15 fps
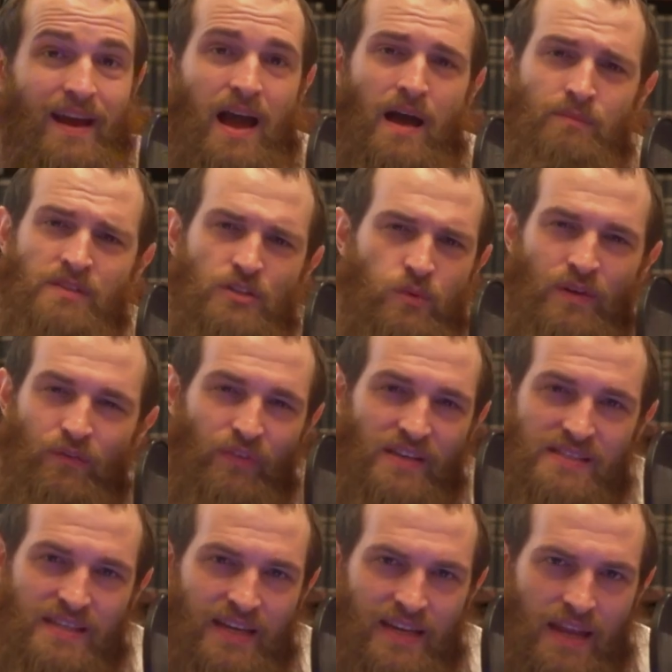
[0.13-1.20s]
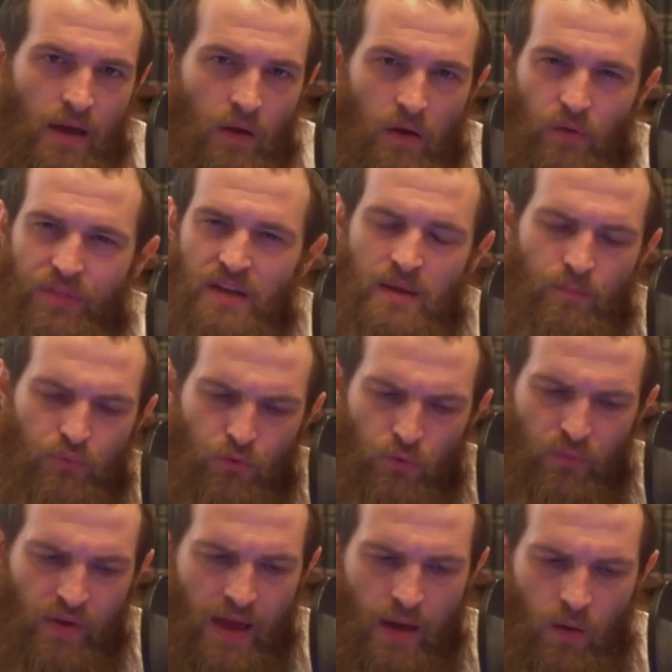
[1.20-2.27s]
it comes to investing in our health and
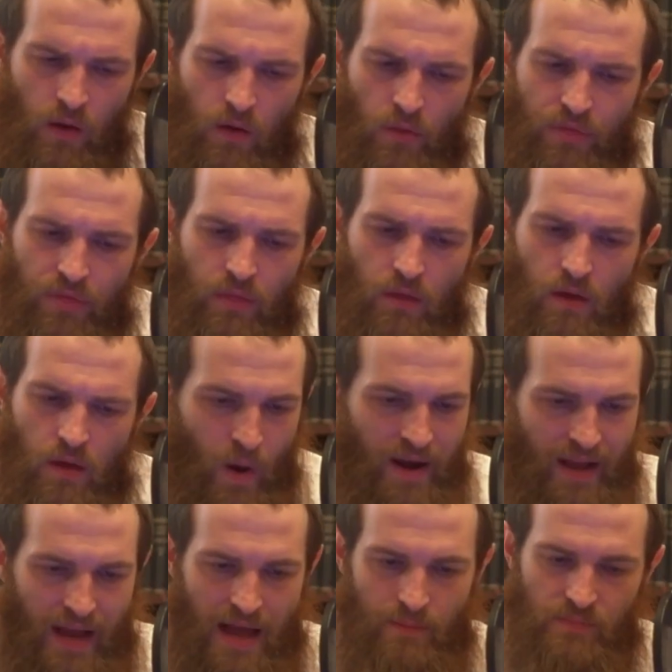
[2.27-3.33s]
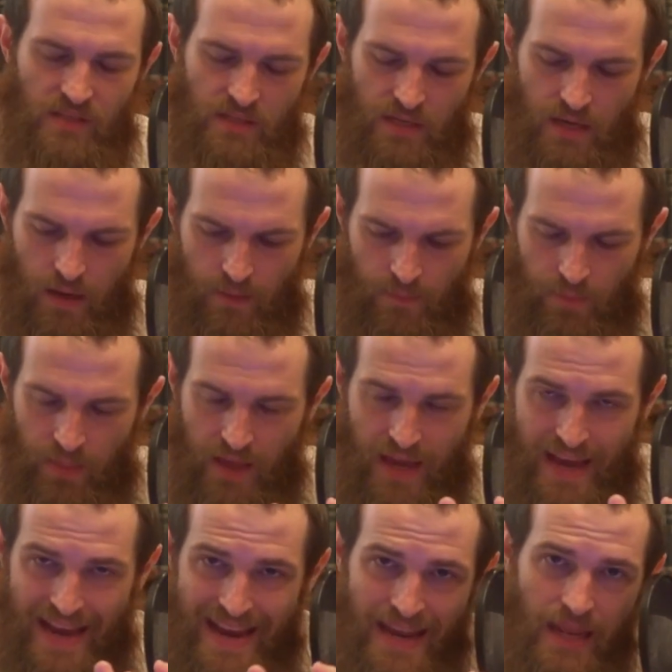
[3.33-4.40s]
improving our health, when it comes to
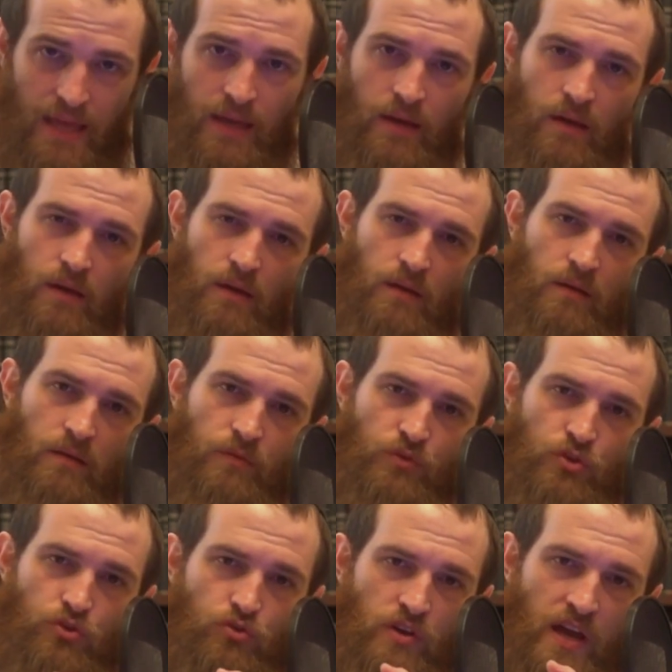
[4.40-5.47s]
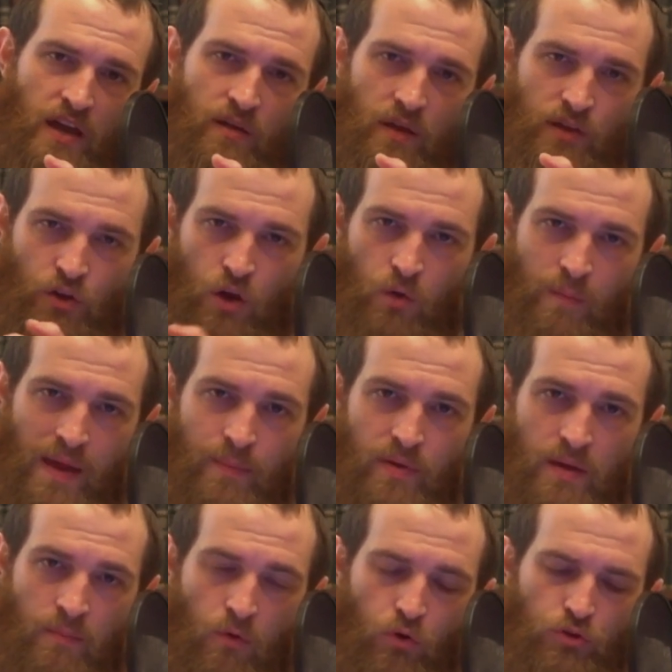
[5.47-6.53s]
eating
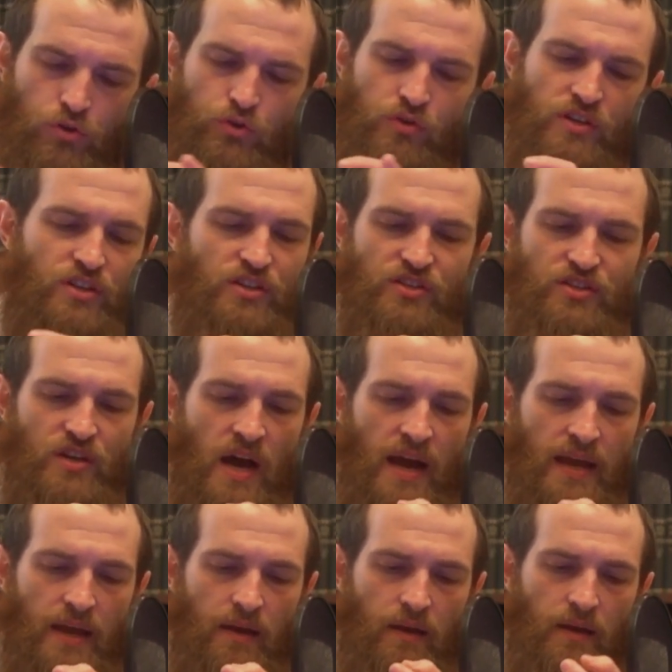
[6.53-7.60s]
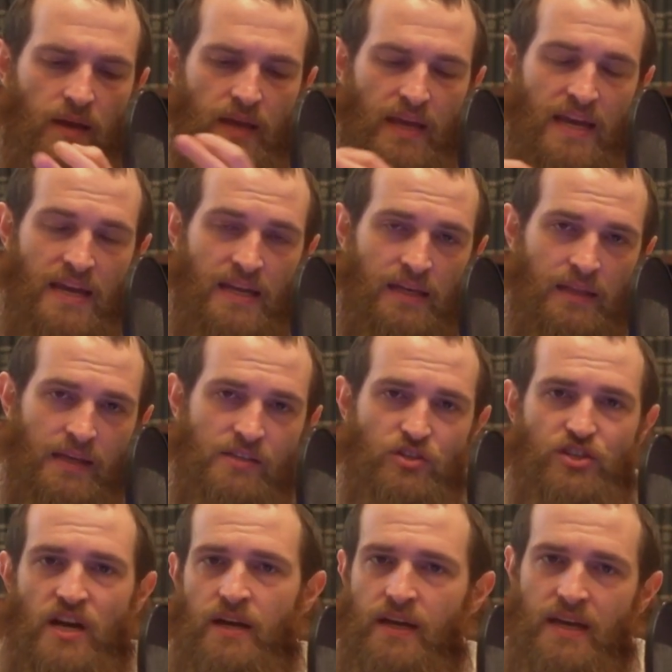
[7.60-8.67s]
maybe a more nutritious diet, eating less
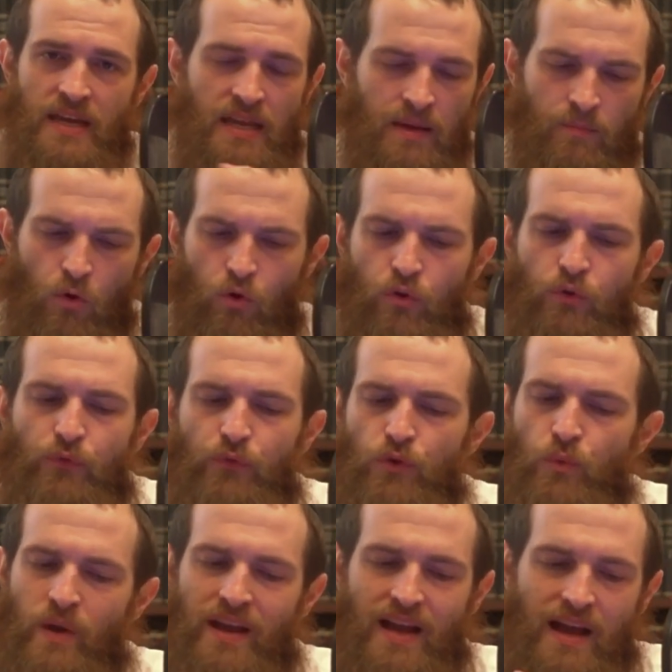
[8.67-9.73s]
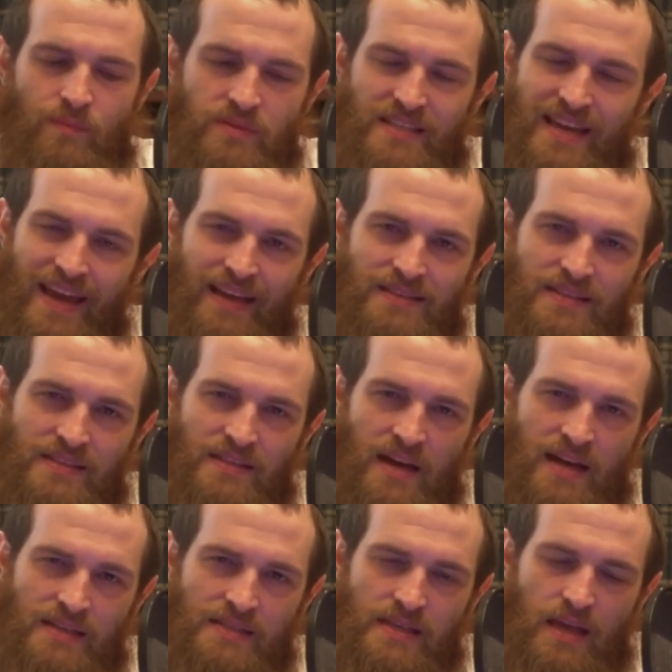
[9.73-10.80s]
junk, eating more good food, when it comes to
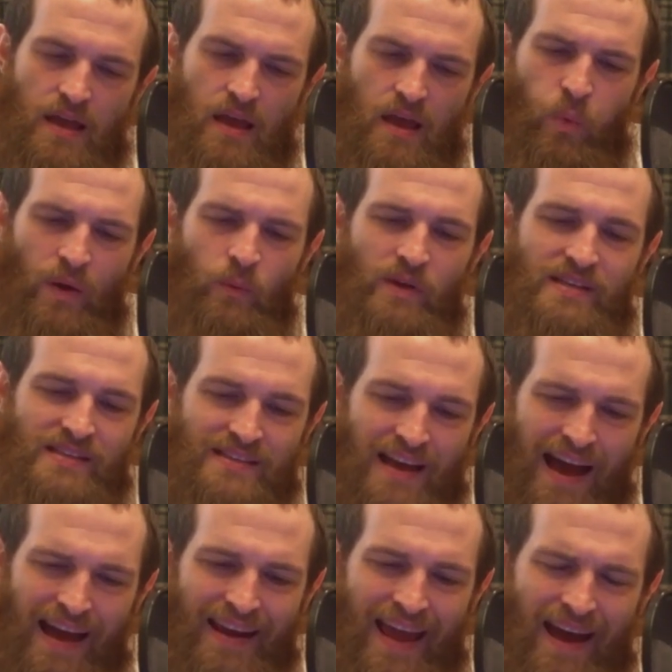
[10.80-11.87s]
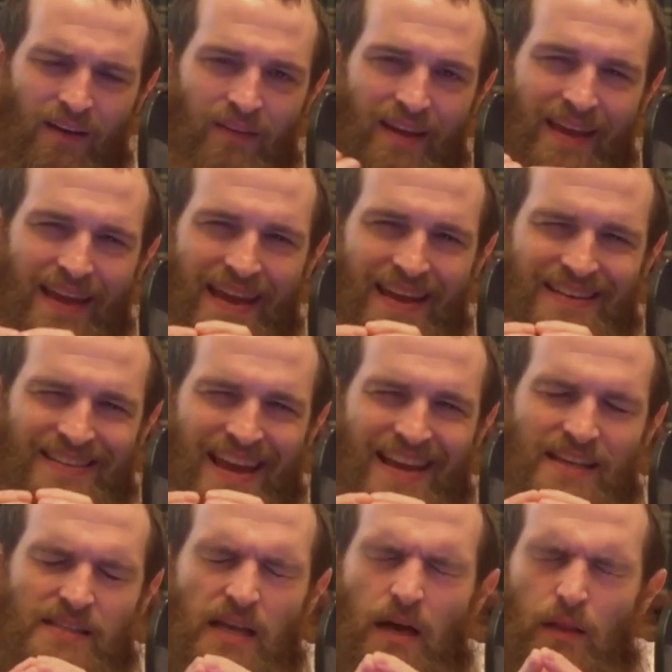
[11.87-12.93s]
exercise, when we start out, it
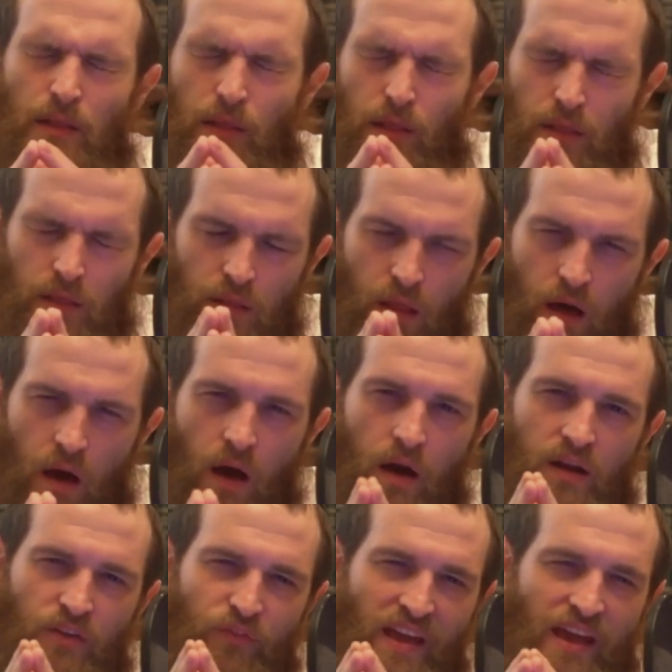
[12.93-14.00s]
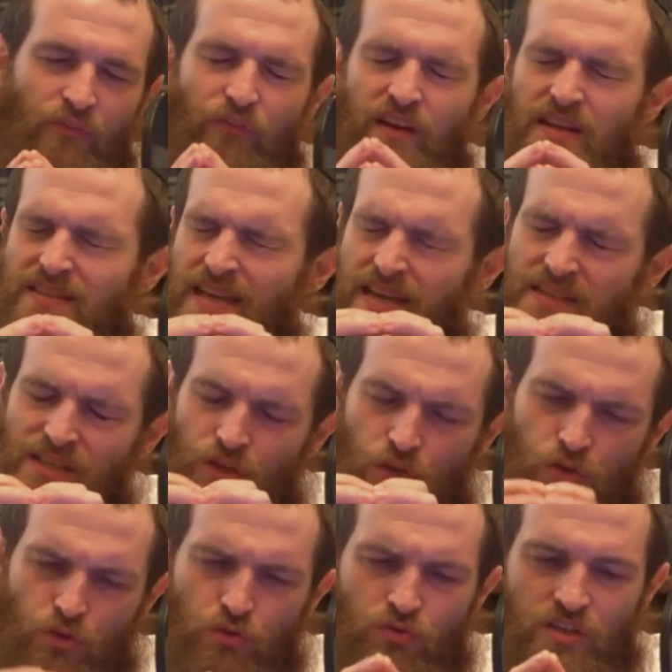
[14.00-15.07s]
takes a lot of effort. It takes a
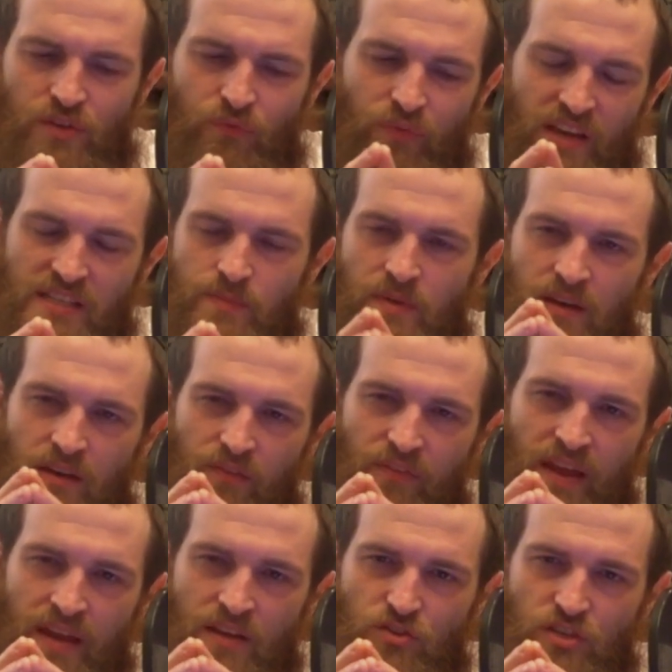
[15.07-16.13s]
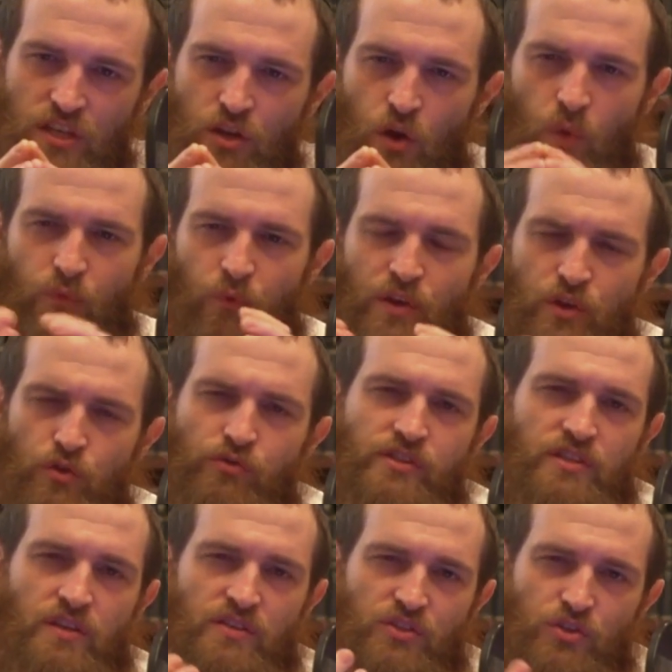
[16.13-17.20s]
huge investment of energy. If we're
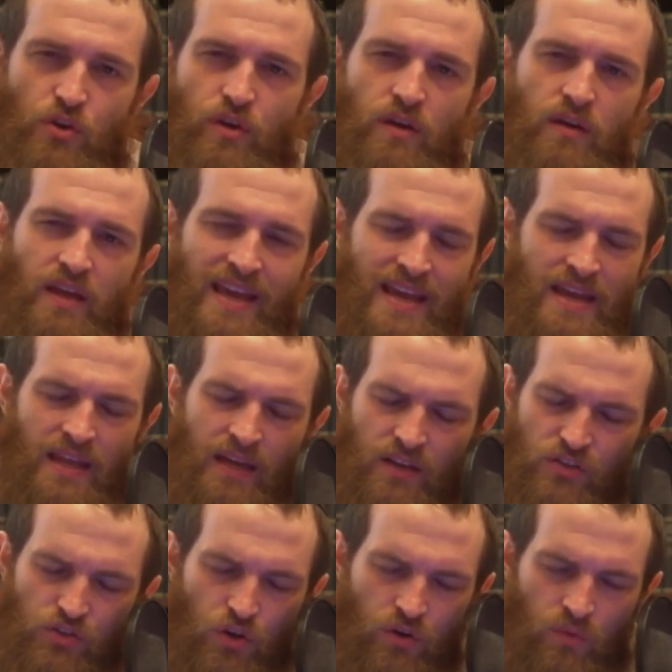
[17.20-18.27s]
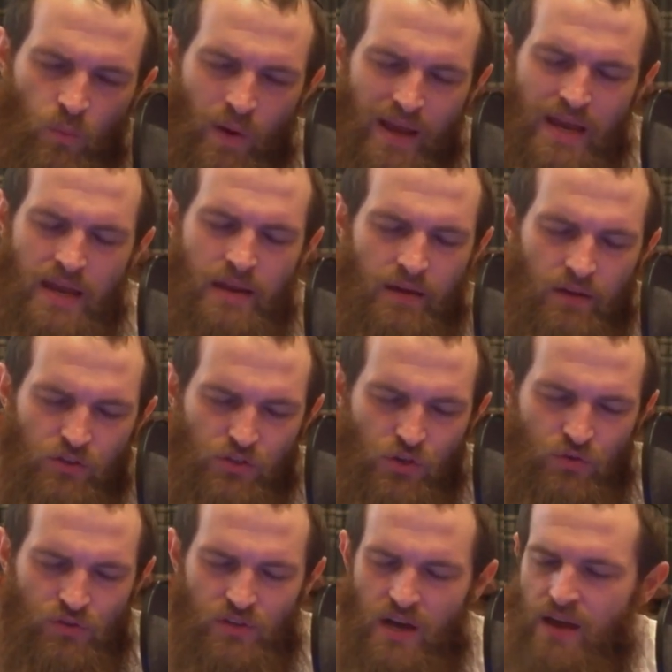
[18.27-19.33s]
used to eating a certain way, eating a
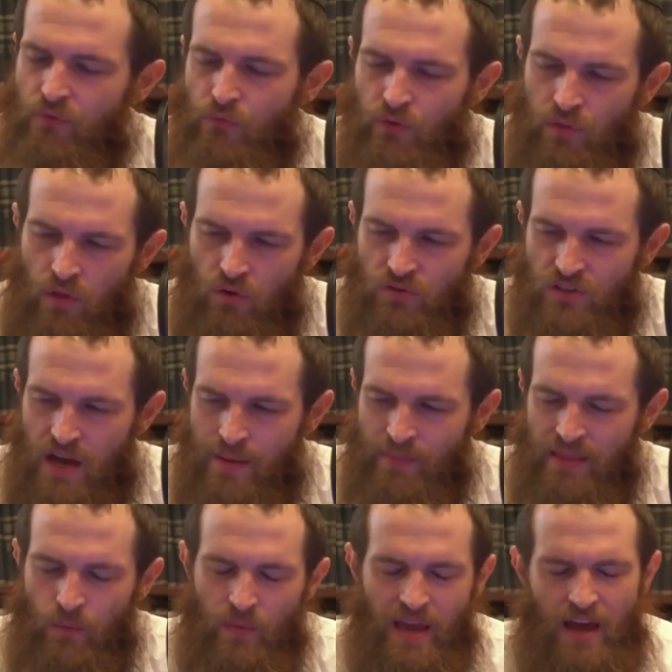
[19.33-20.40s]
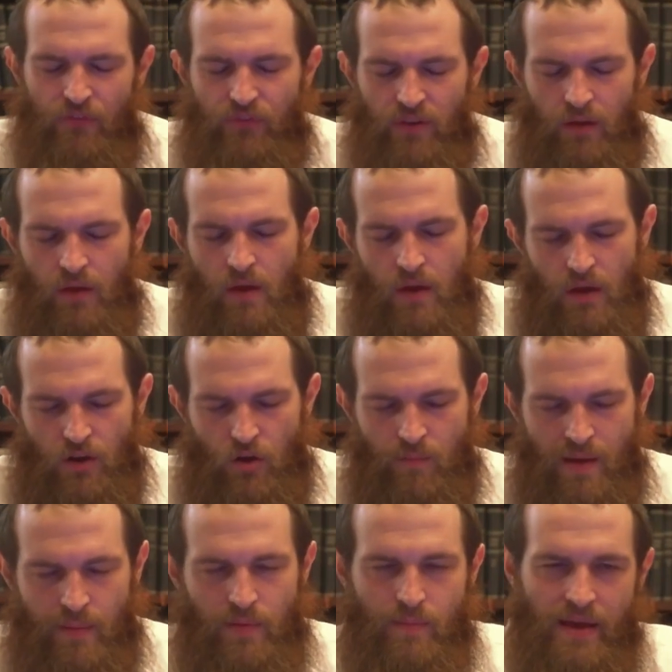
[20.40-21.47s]
certain diet for a long time, and then we have to,
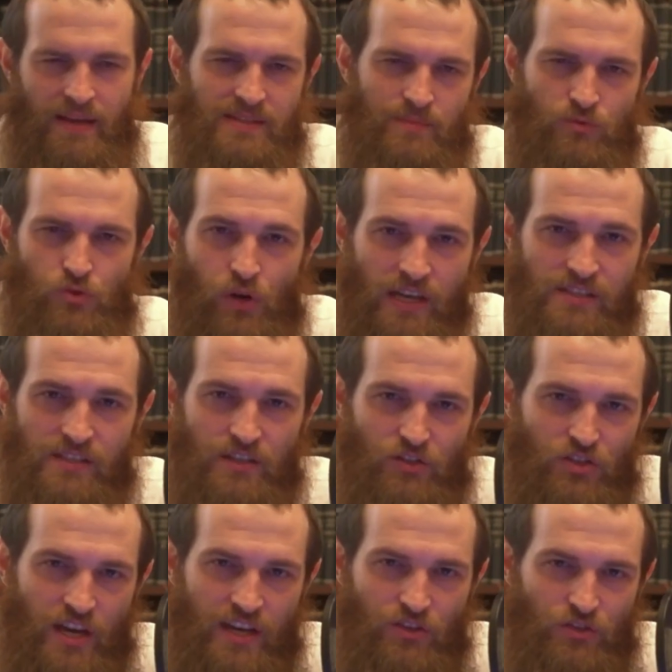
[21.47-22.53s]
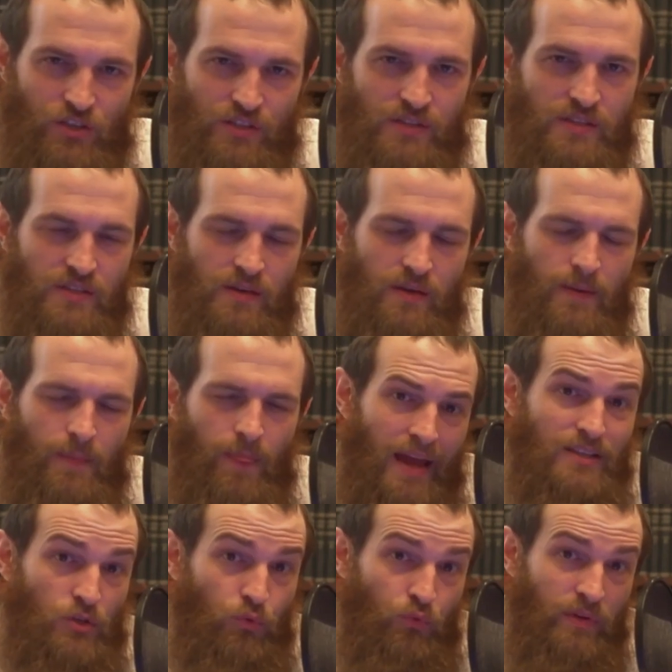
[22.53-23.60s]
maybe make some drastic changes,
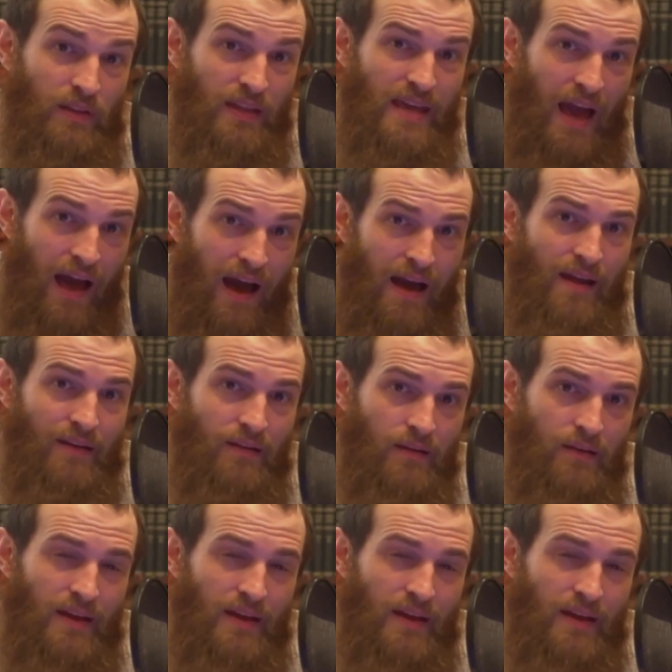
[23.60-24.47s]
it's really hard.